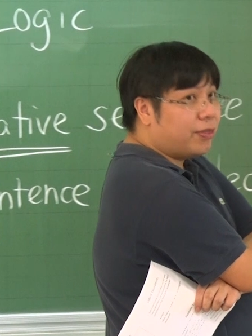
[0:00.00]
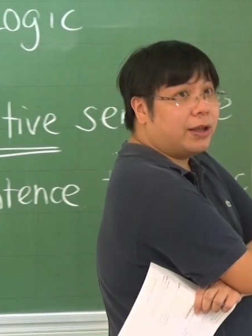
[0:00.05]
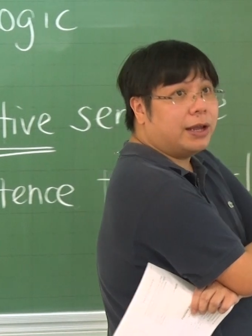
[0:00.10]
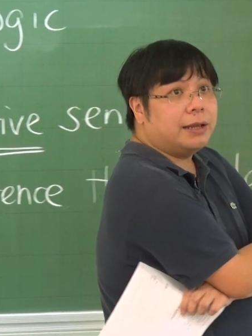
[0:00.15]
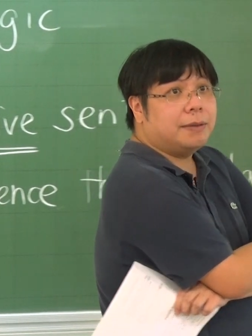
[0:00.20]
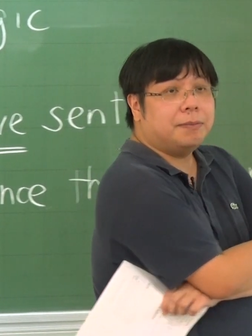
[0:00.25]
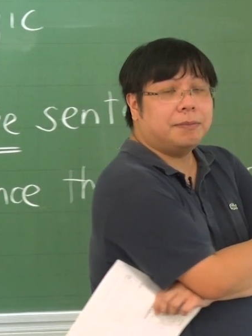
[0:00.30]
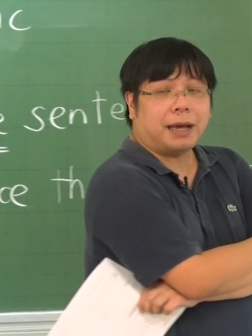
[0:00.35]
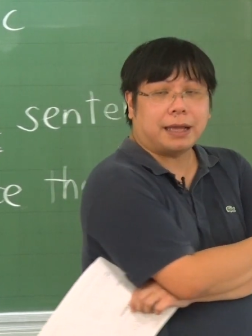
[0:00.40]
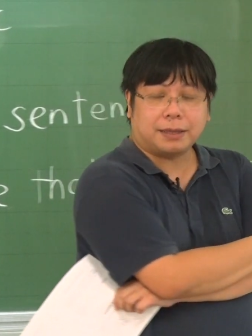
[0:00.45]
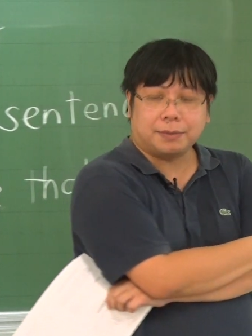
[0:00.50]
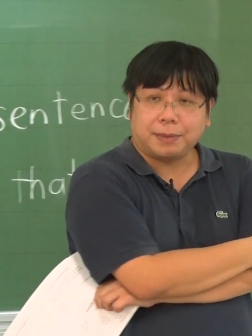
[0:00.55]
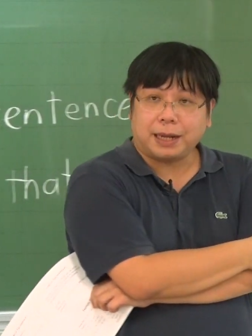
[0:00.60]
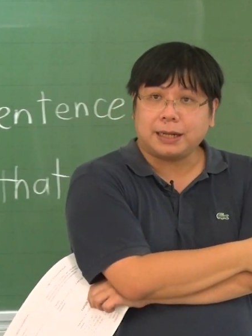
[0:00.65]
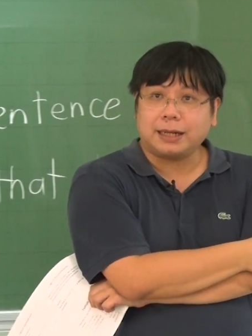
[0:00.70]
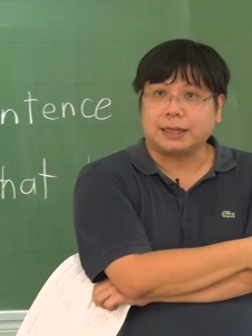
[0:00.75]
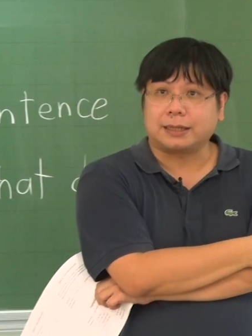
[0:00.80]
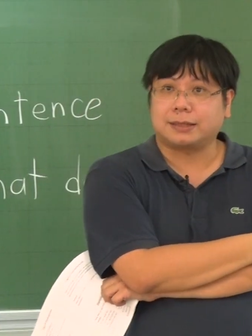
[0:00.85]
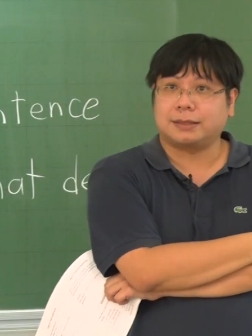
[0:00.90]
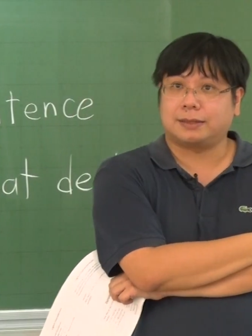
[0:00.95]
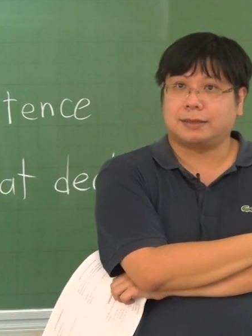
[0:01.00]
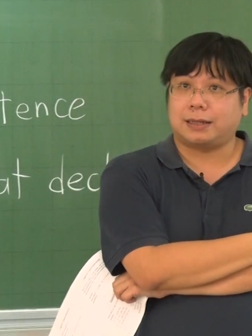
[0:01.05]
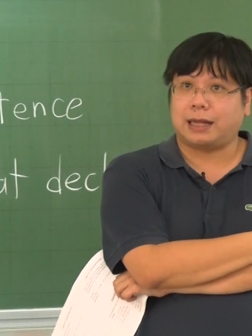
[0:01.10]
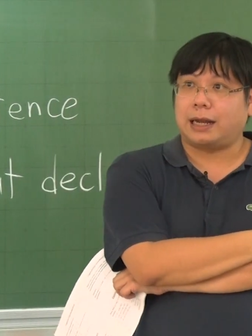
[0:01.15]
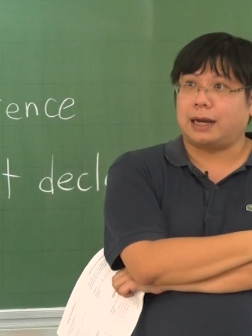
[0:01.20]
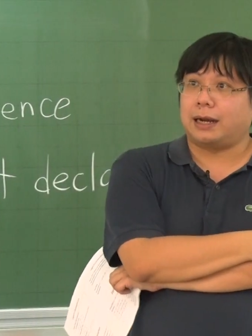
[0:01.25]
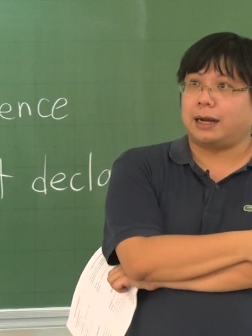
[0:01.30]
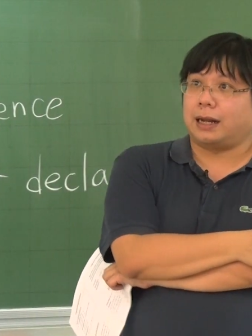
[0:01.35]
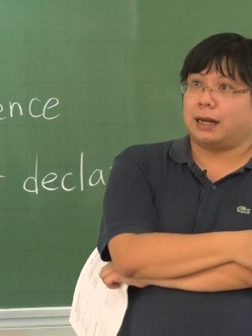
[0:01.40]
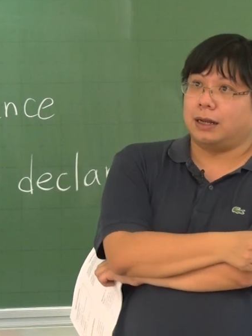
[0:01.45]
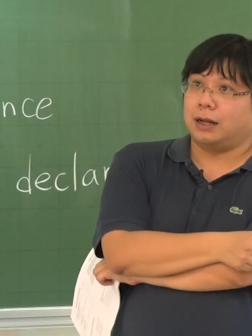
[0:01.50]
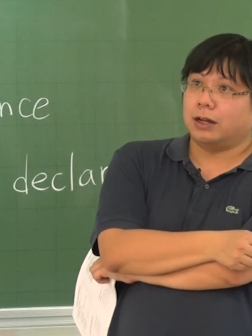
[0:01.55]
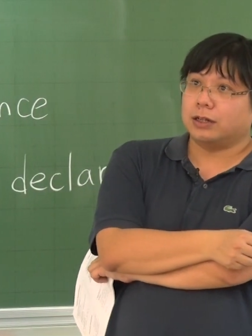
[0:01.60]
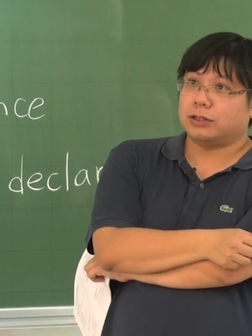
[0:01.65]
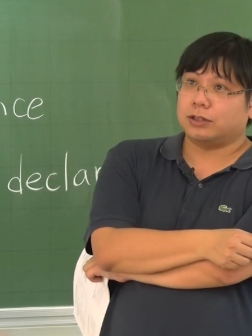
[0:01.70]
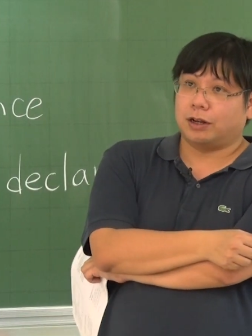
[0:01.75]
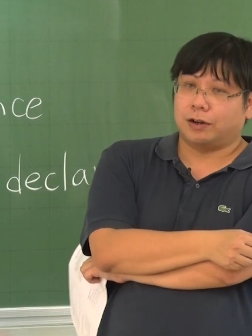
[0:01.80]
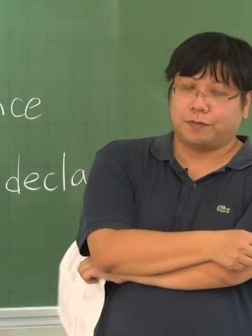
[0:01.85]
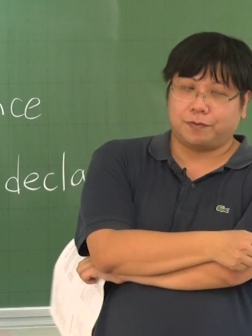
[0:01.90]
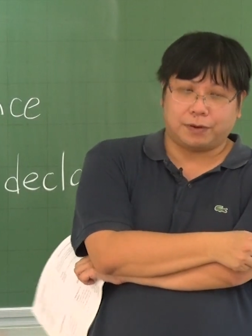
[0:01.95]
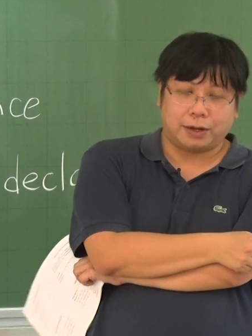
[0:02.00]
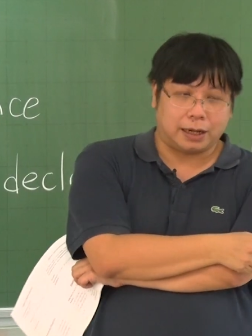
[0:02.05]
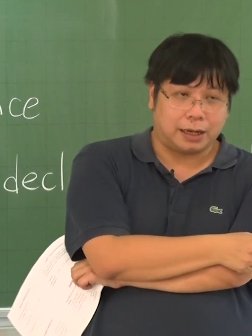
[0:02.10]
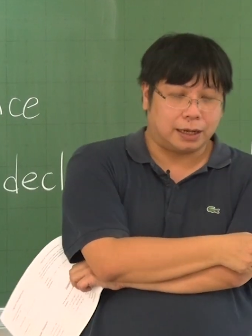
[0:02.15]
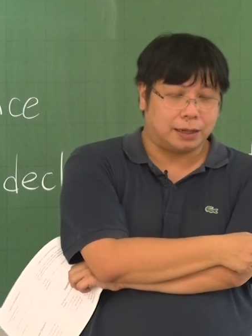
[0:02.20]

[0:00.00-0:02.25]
in mathematics, there are a lot of